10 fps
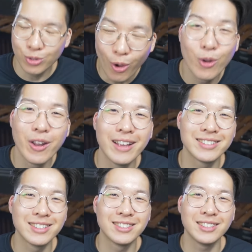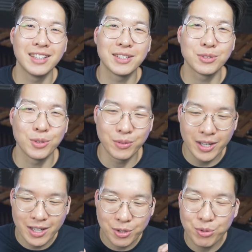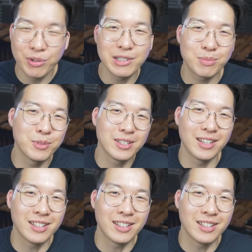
So nice to see that sort of crispness